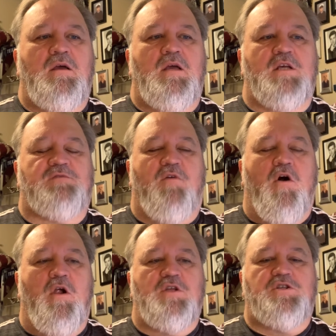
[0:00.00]
as
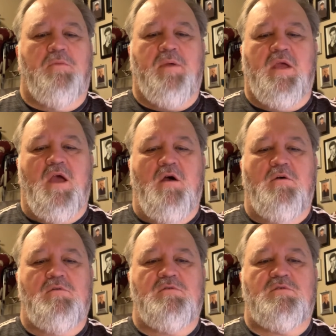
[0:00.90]
far as shipping
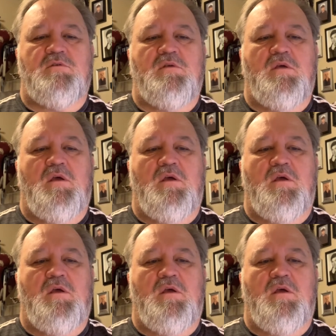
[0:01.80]
goes,